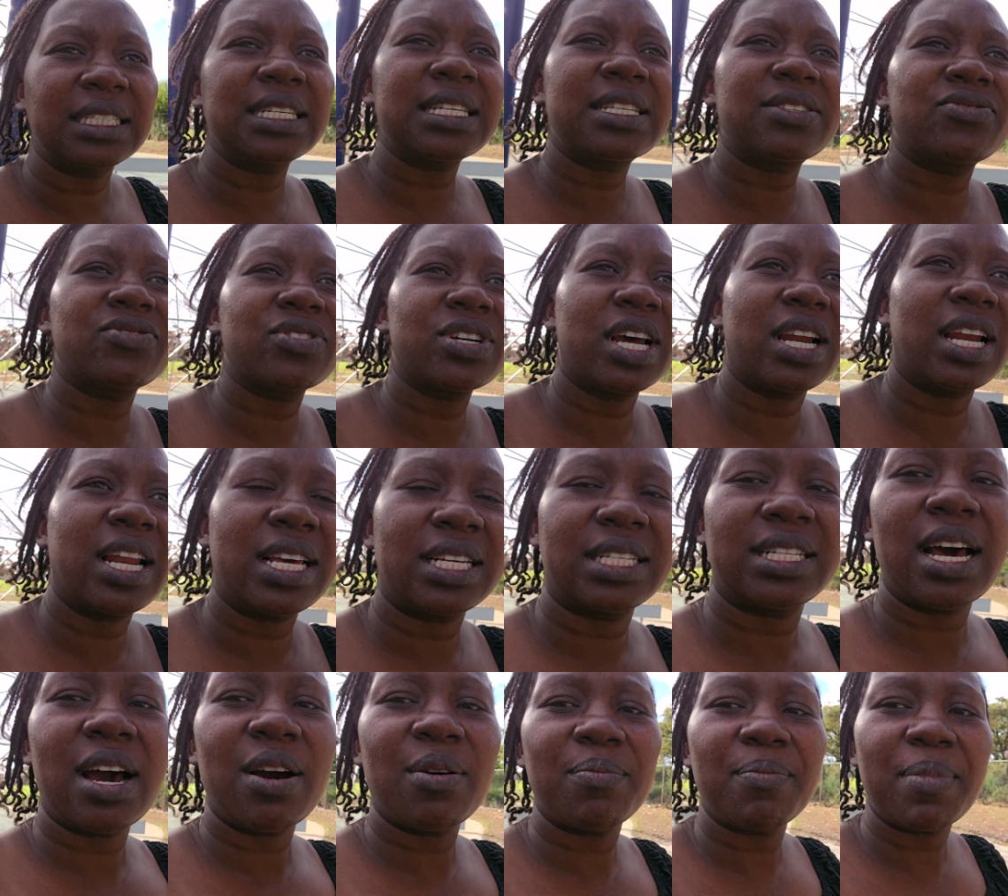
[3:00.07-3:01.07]
just
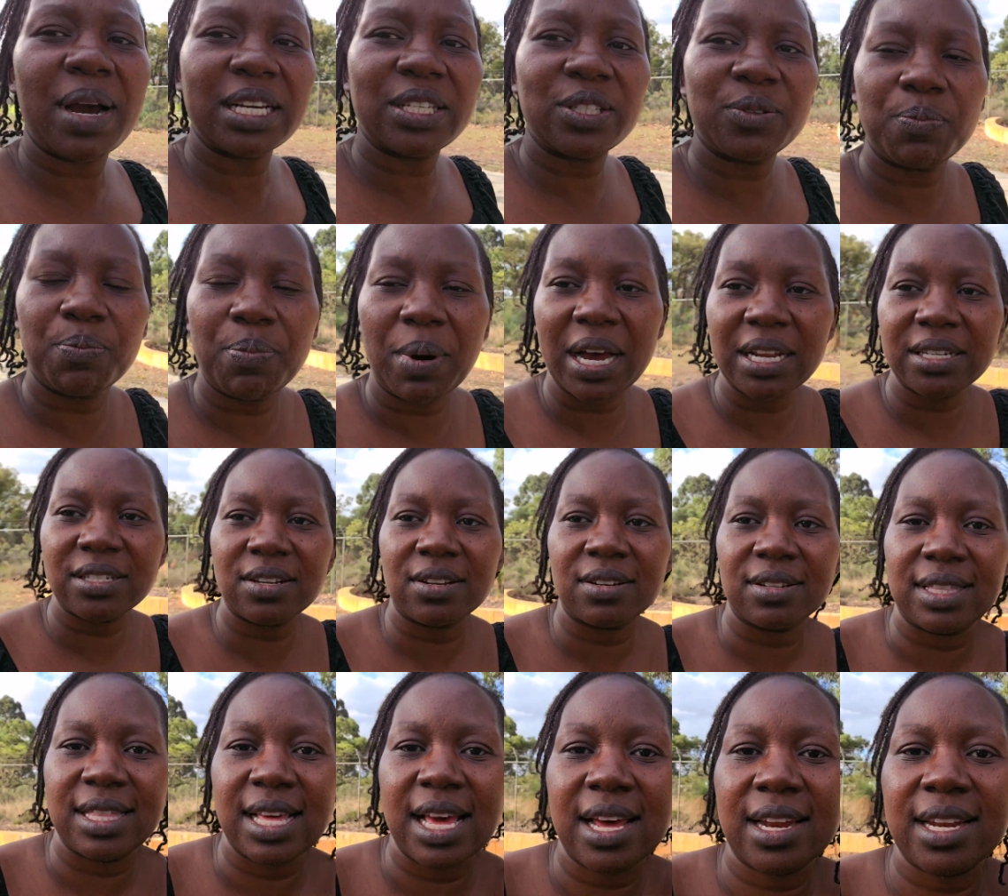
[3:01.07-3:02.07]
realized how much
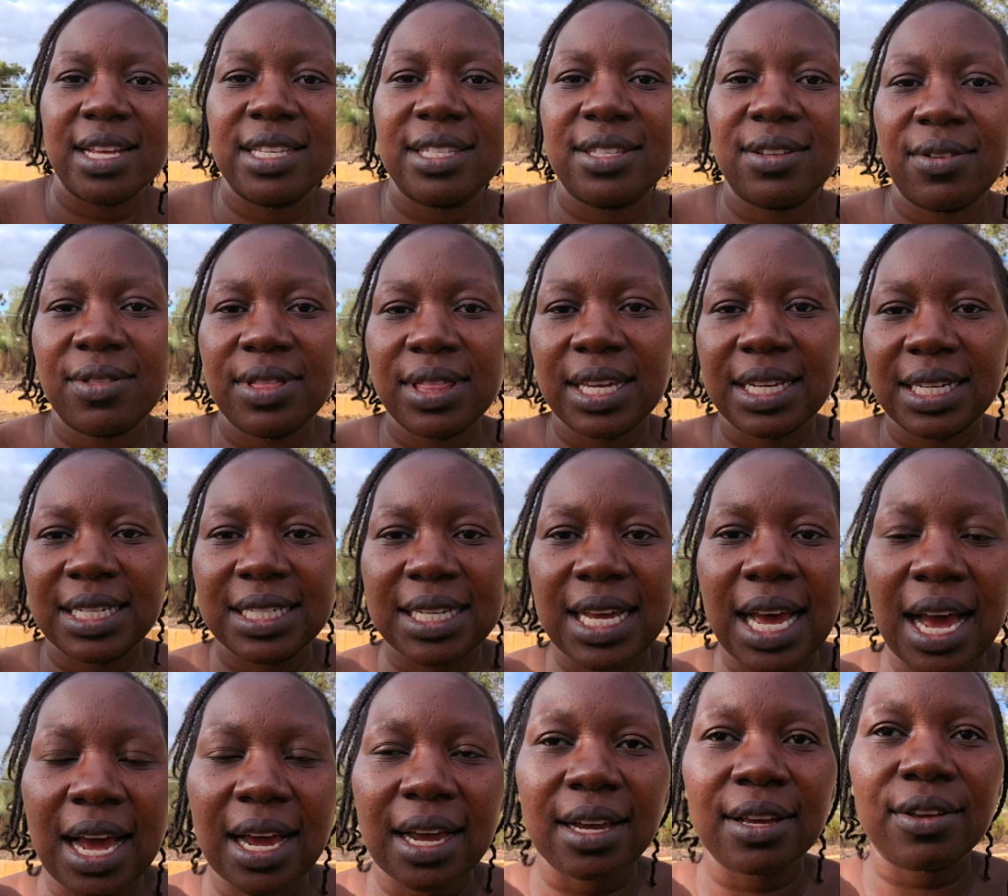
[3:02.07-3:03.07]
battle there is on the
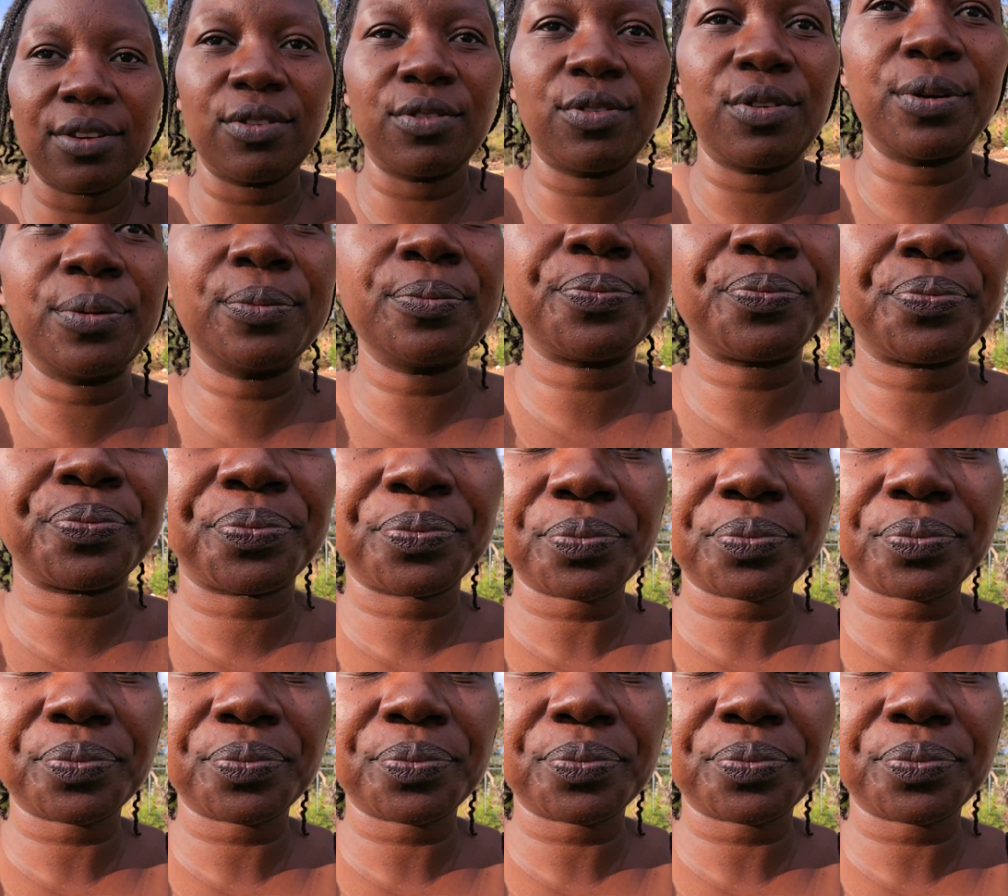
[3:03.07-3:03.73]
tongue, you know.